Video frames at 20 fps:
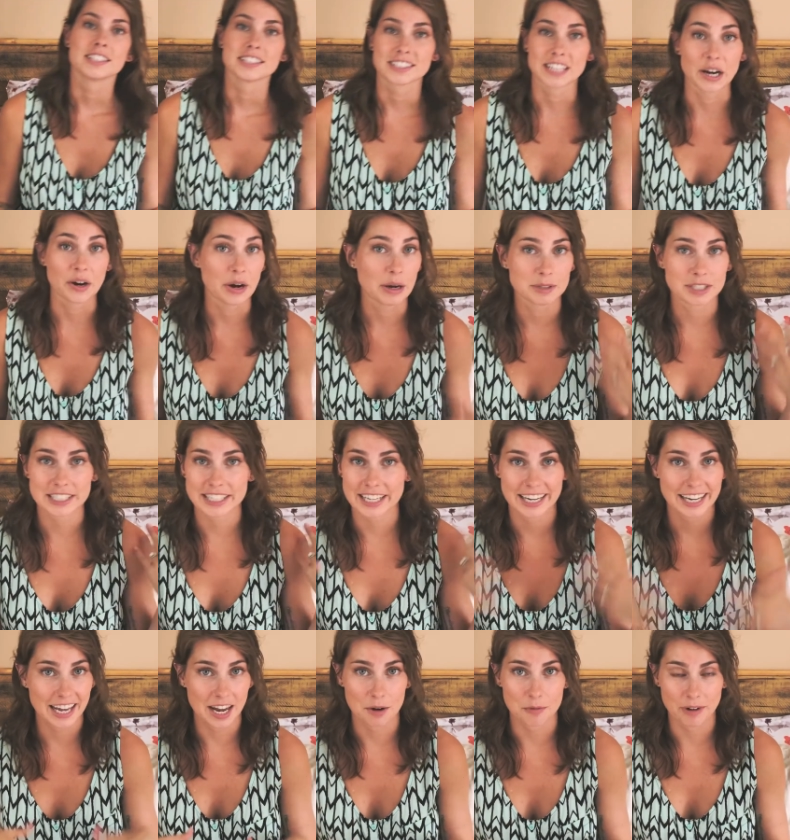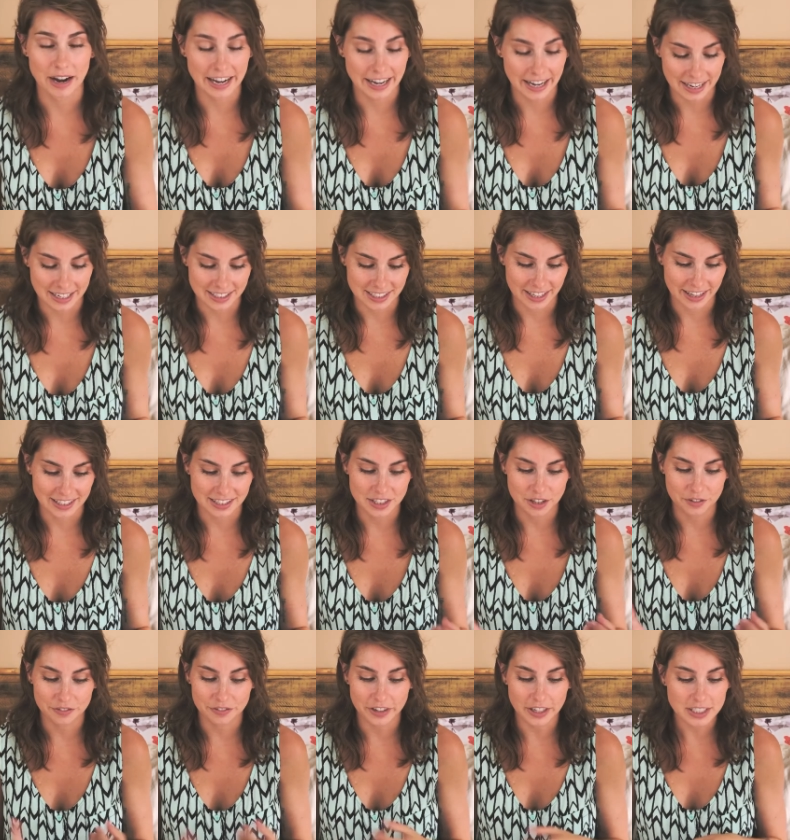So I'm just gonna get right into this.
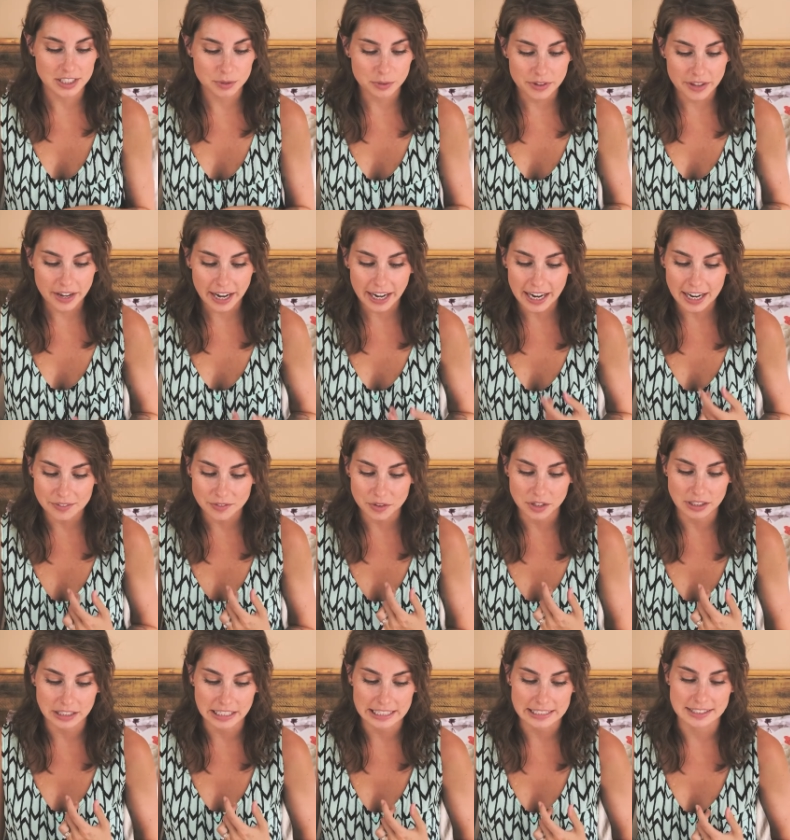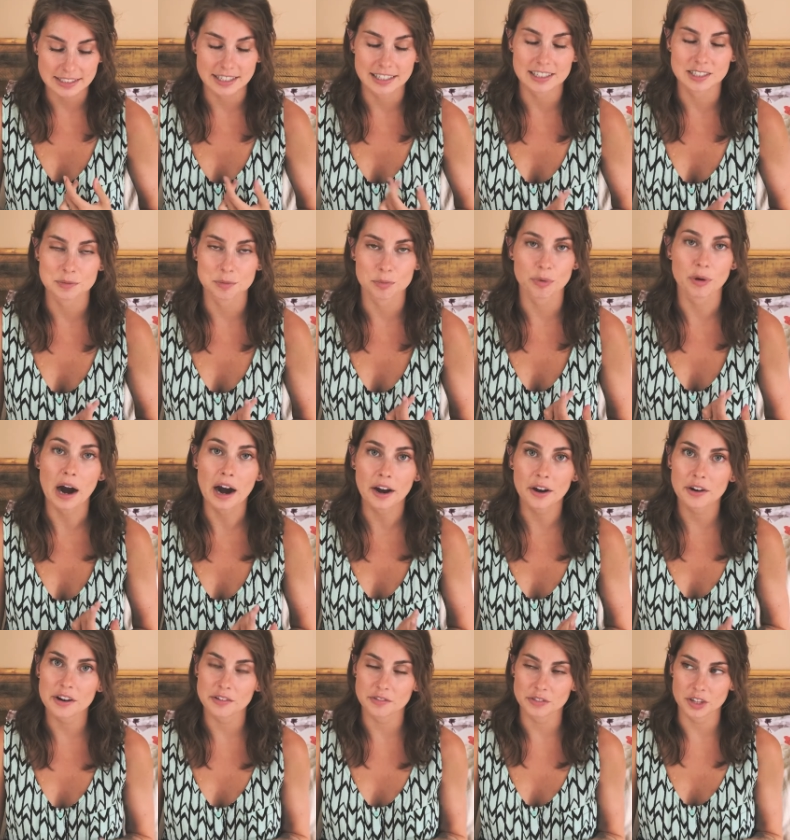The first one that I have on the list is
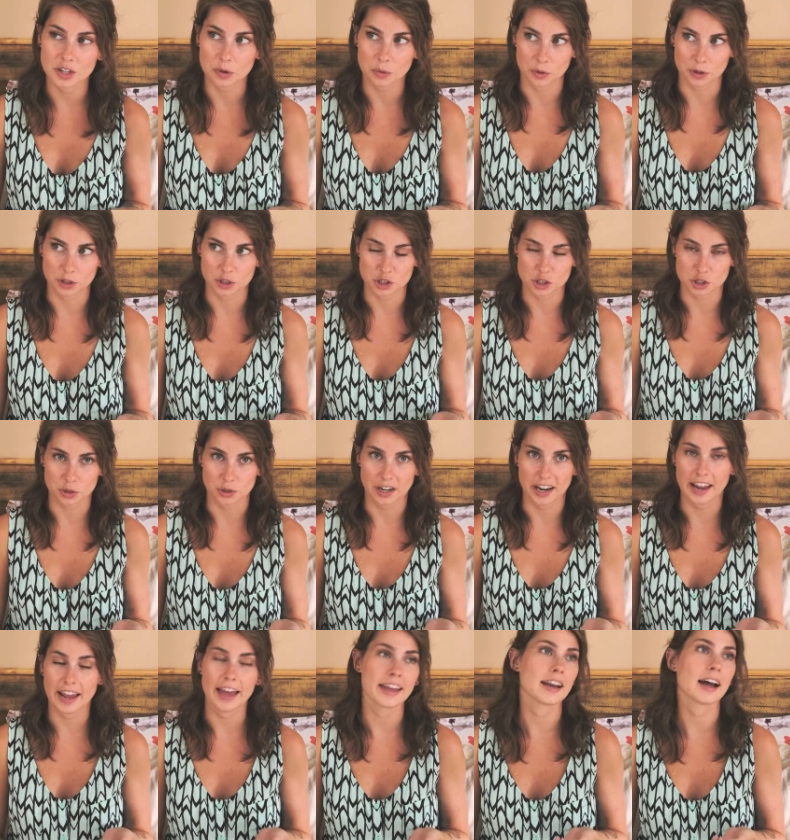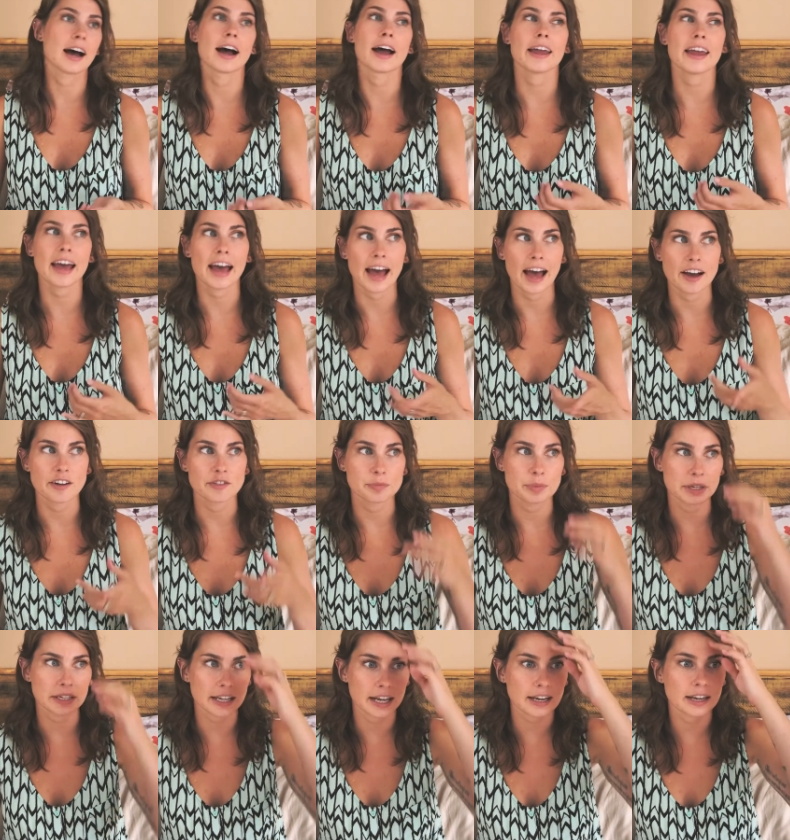Priory of the Orange Tree, and I have
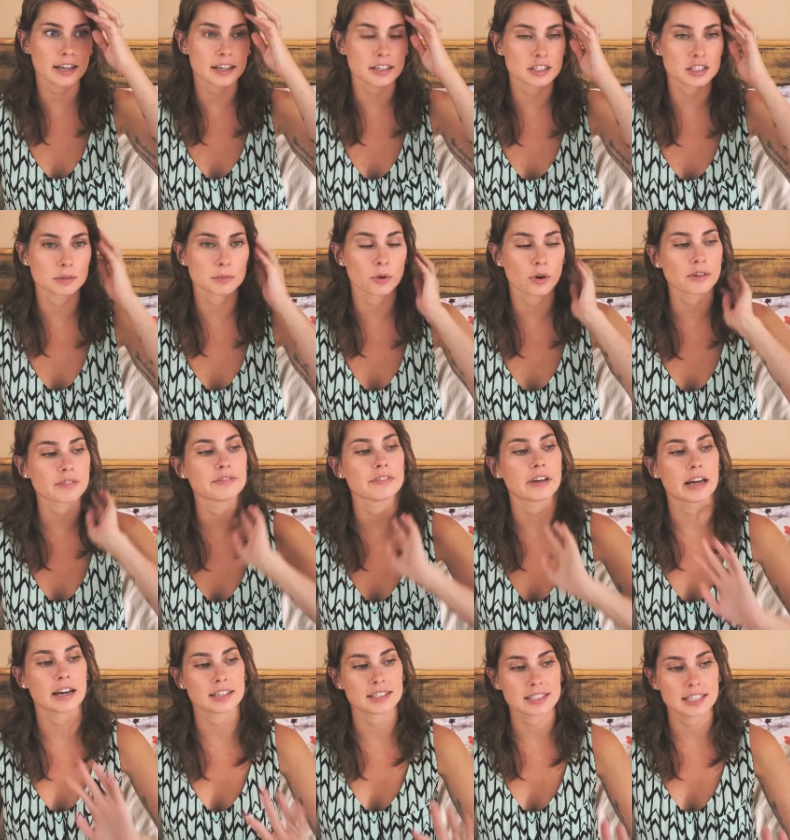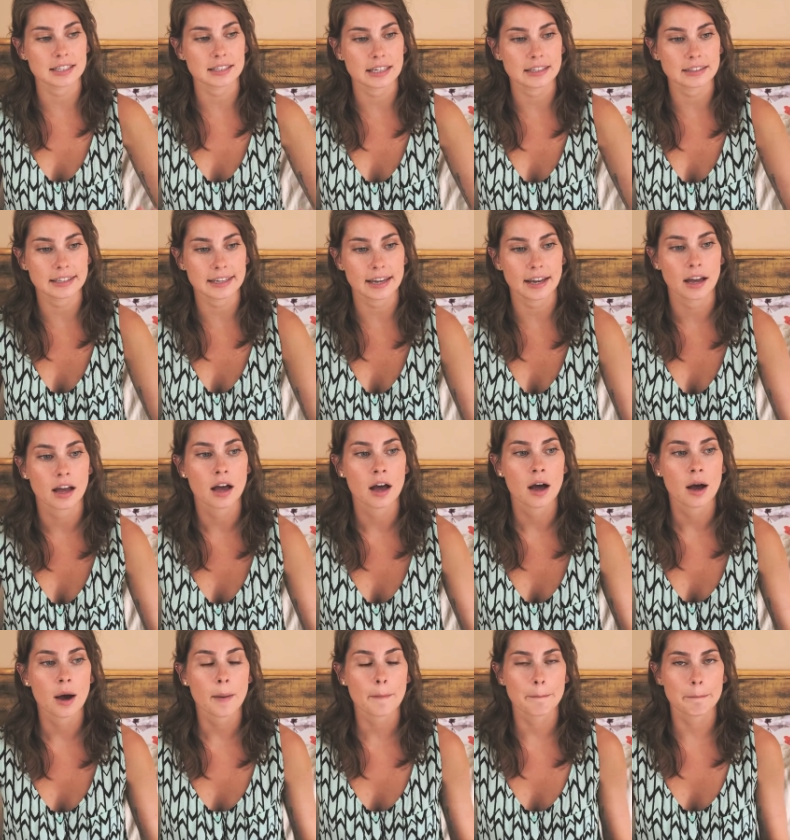been getting into more fantasy lately,
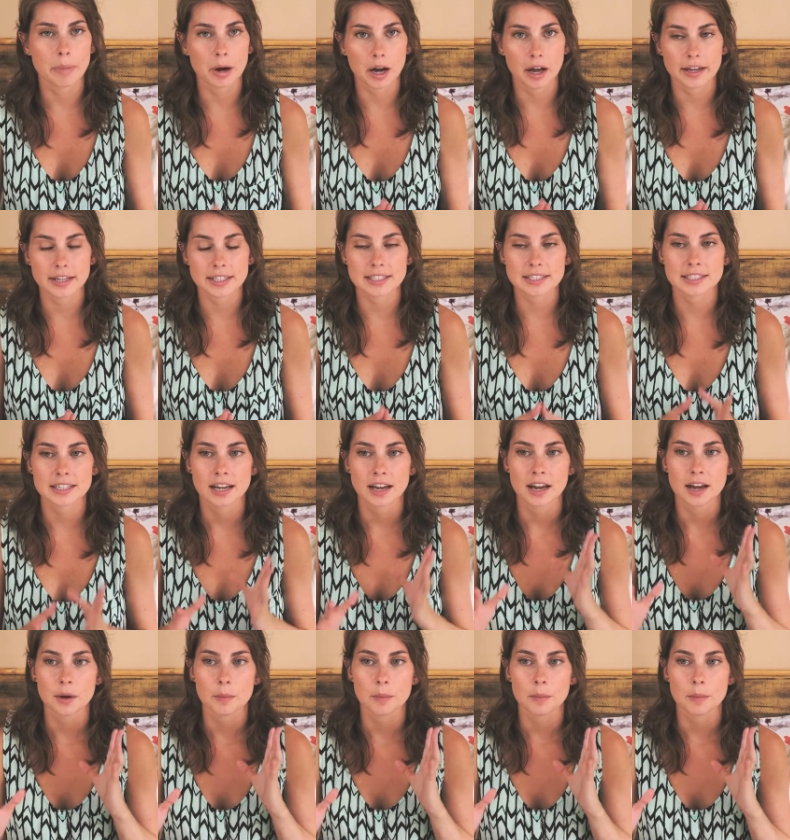but